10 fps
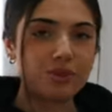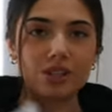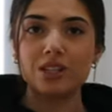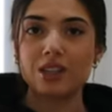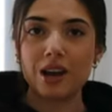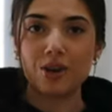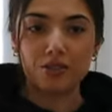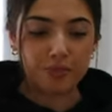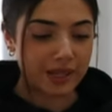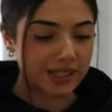I'm just gonna start
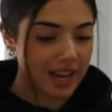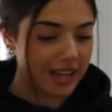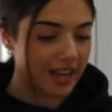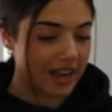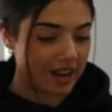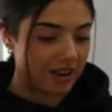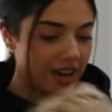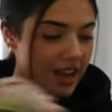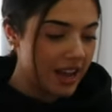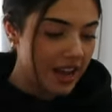off by taking out
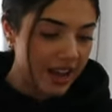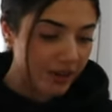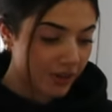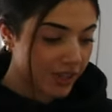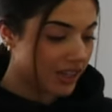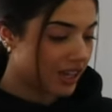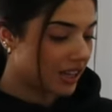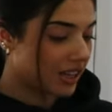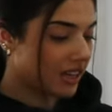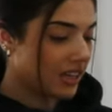
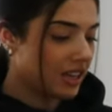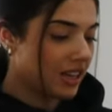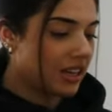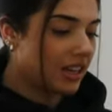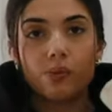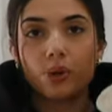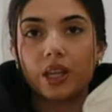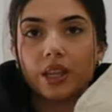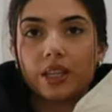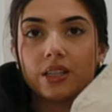everything. I'm gonna be
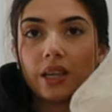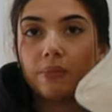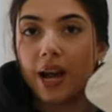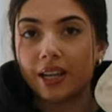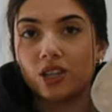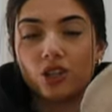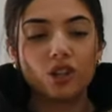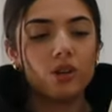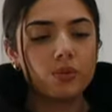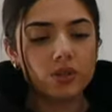putting things in packing
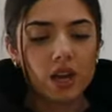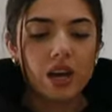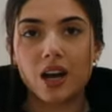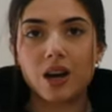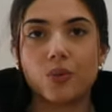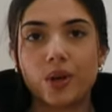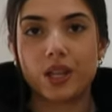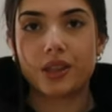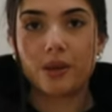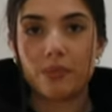cubes. Start
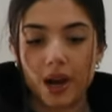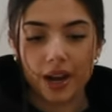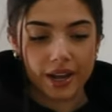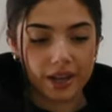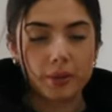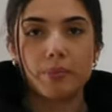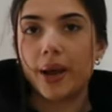with my